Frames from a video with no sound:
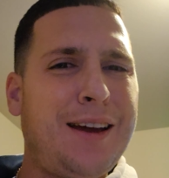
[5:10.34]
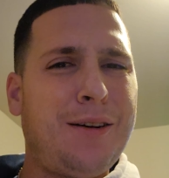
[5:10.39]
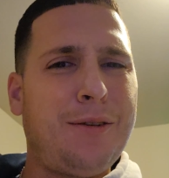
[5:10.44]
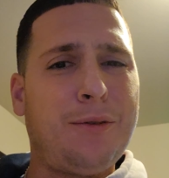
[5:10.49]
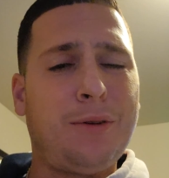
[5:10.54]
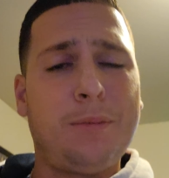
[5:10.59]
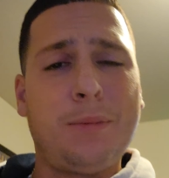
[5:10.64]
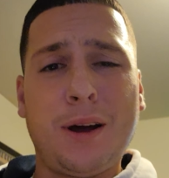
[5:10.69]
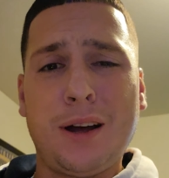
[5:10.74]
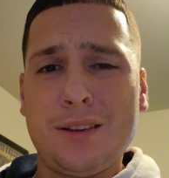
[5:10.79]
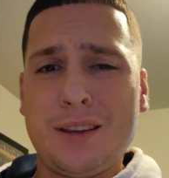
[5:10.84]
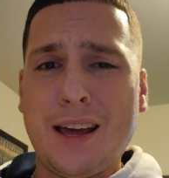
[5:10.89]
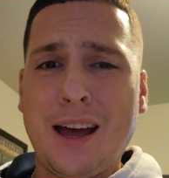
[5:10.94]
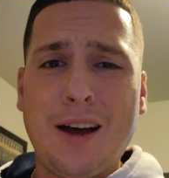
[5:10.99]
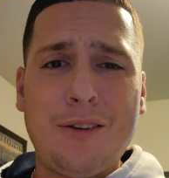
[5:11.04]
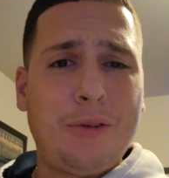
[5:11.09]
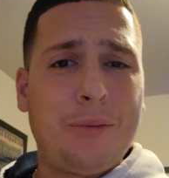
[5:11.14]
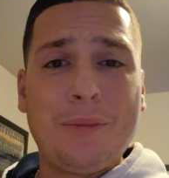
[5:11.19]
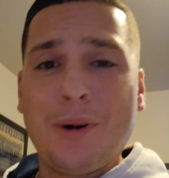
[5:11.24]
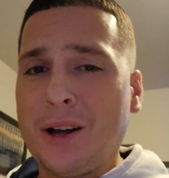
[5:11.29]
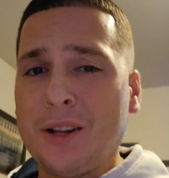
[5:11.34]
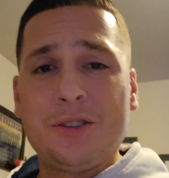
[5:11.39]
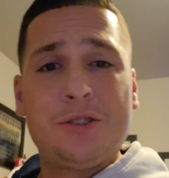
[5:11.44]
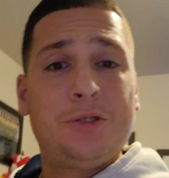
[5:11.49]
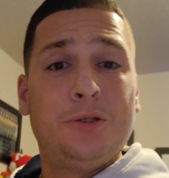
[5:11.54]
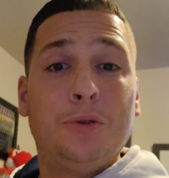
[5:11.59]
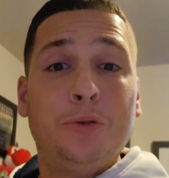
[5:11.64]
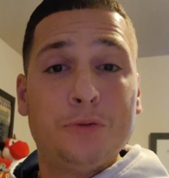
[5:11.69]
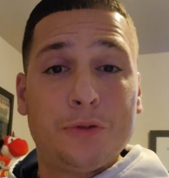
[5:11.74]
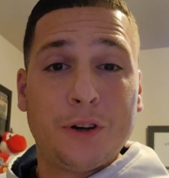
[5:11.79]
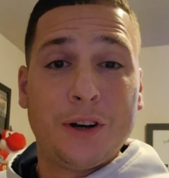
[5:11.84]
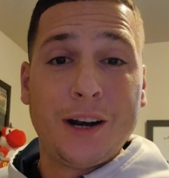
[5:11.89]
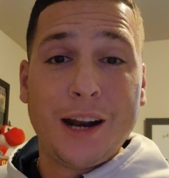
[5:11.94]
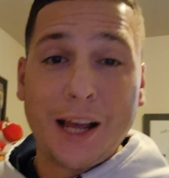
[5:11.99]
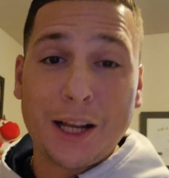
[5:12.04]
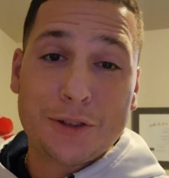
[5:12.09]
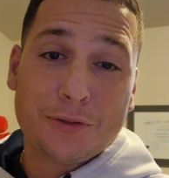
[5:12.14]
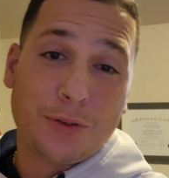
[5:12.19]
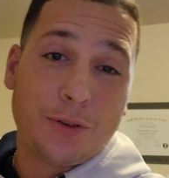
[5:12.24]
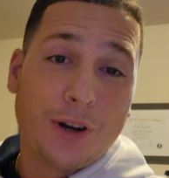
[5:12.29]
we're about to have a monsoon for the
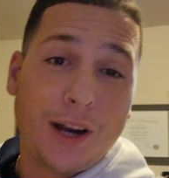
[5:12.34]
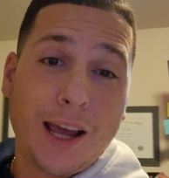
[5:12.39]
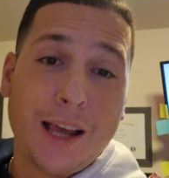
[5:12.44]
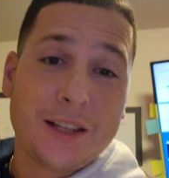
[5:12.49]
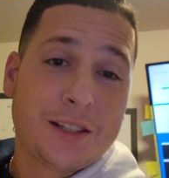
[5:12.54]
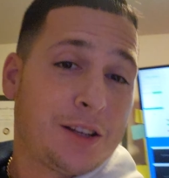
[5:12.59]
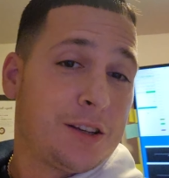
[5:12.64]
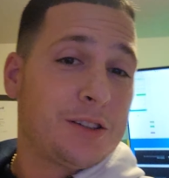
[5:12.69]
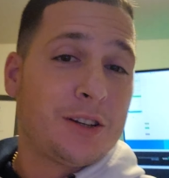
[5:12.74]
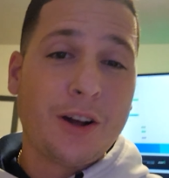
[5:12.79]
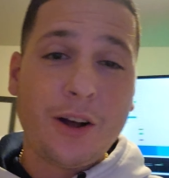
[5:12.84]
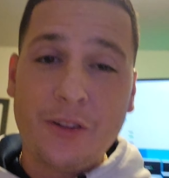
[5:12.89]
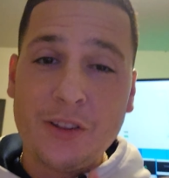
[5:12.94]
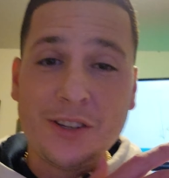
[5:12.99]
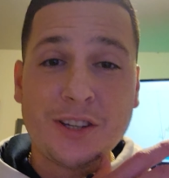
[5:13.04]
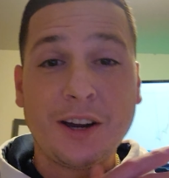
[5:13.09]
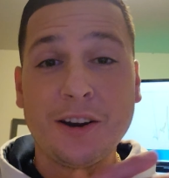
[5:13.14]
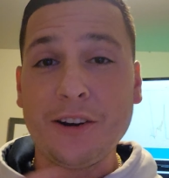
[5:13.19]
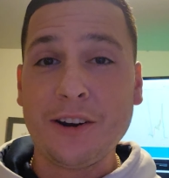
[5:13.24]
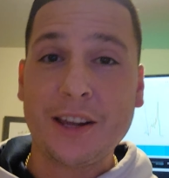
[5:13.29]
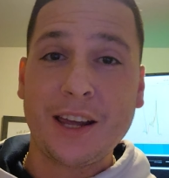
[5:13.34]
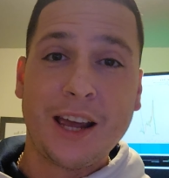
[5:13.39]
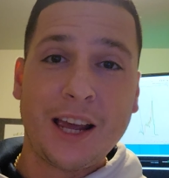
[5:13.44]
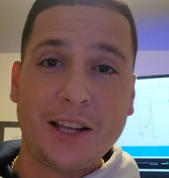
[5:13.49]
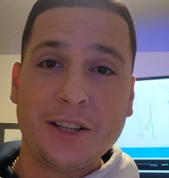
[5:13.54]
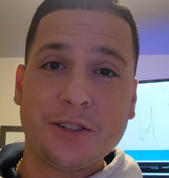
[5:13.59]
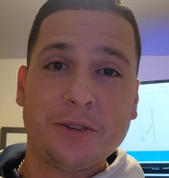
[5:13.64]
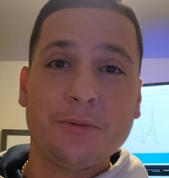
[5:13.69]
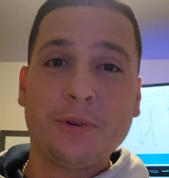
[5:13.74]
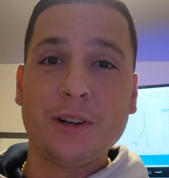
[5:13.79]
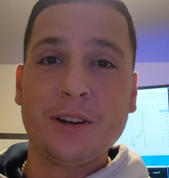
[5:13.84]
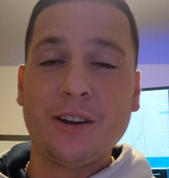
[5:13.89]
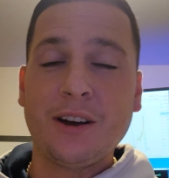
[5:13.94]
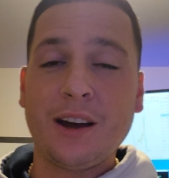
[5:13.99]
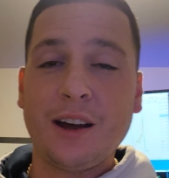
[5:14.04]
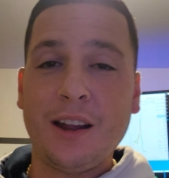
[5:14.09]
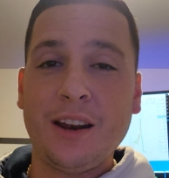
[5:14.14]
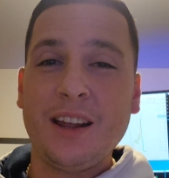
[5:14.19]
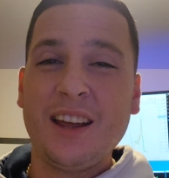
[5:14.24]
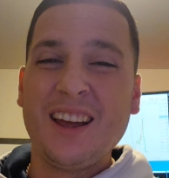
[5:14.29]
next four days because of all these hurricanes and
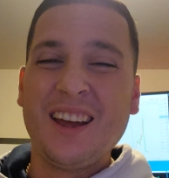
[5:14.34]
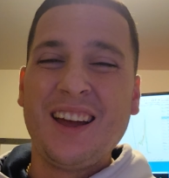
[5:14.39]
whatnot.